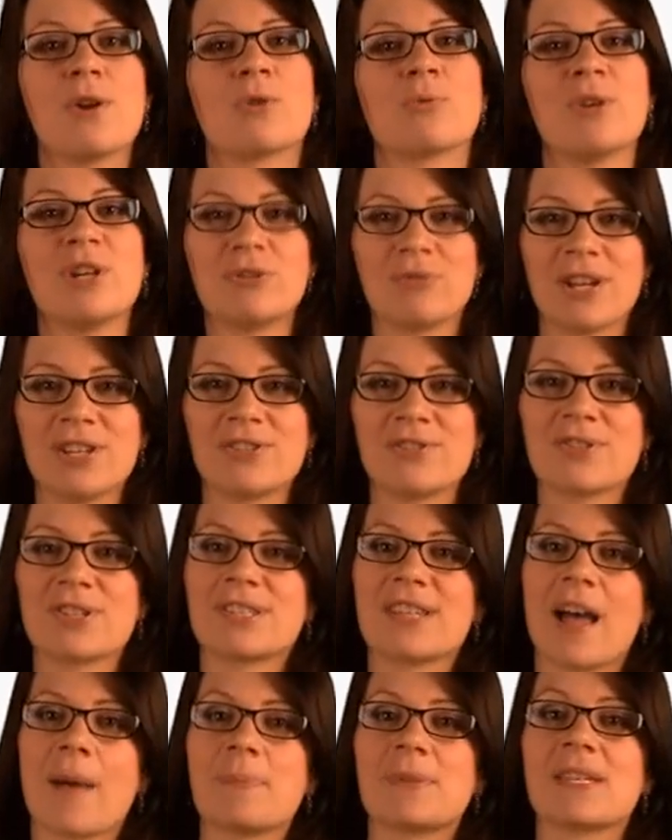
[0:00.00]
Retrace your
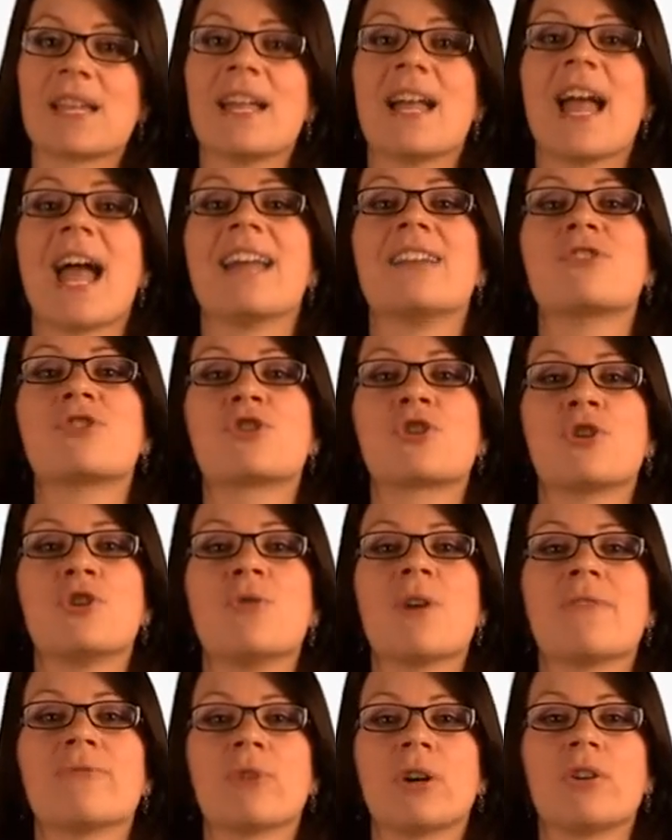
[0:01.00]
steps and ensure
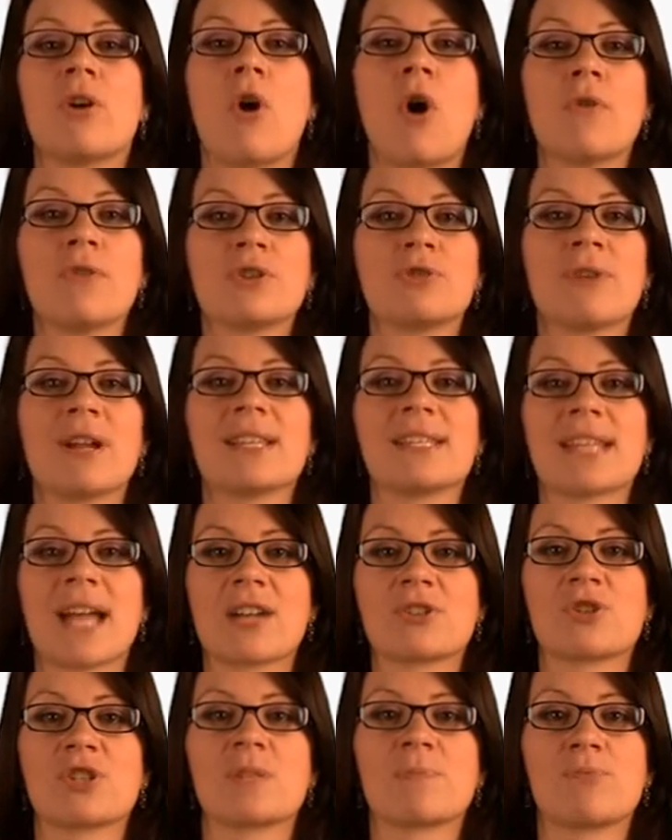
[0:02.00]
you have run all the
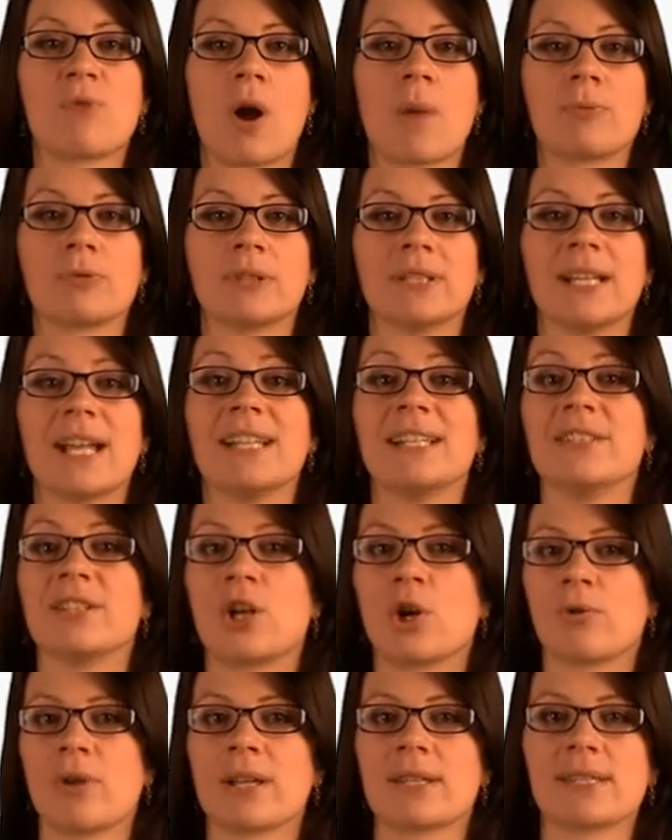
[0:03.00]
transactions properly and in the
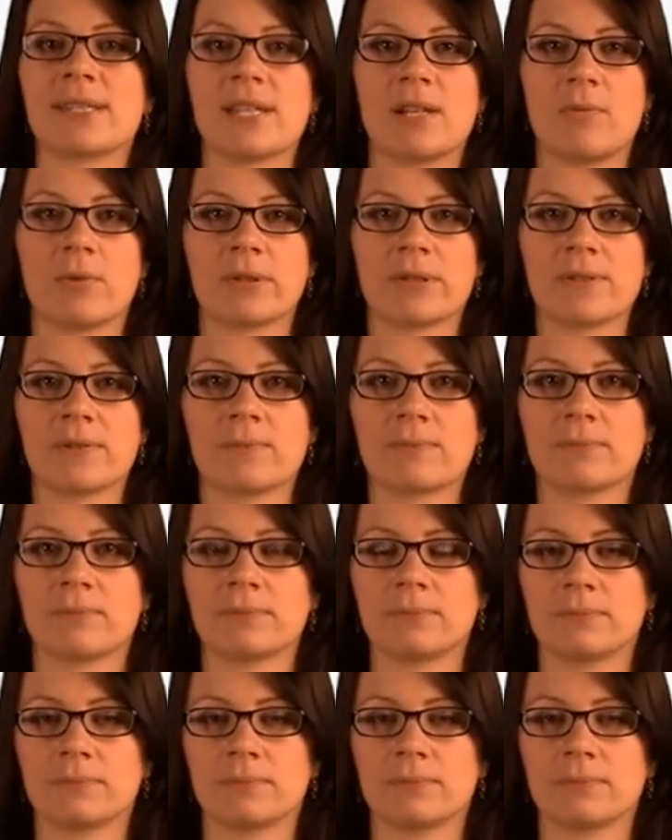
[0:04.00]
correct sequence.